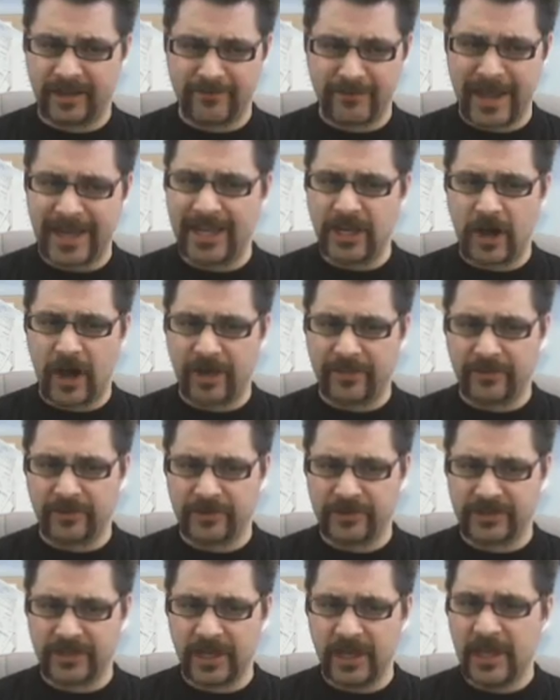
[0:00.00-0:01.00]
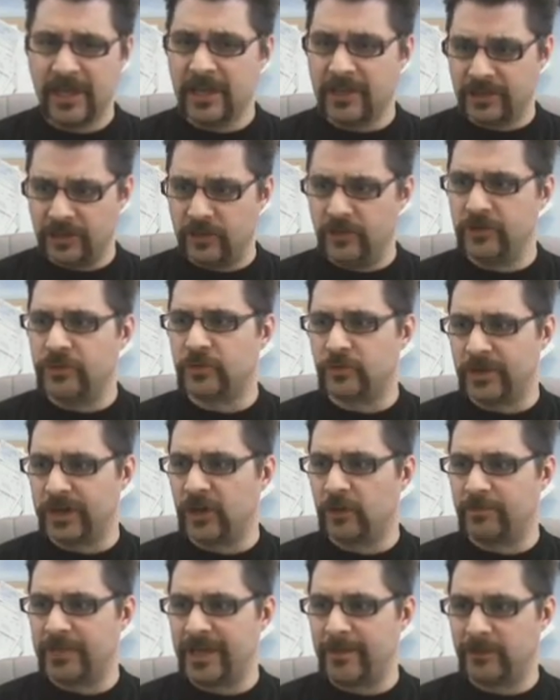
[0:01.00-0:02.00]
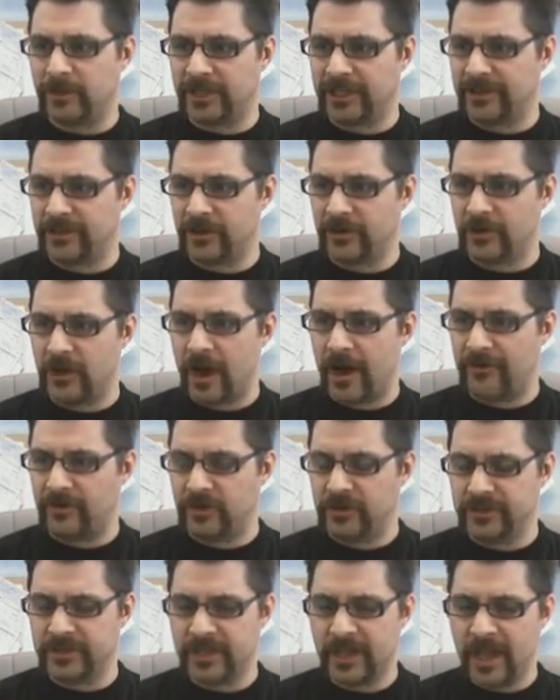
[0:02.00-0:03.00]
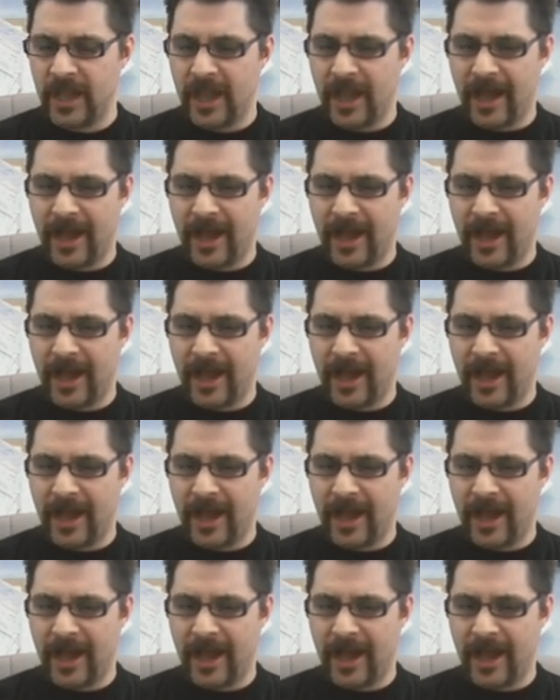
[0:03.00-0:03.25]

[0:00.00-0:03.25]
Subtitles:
many authors use real people in their novels,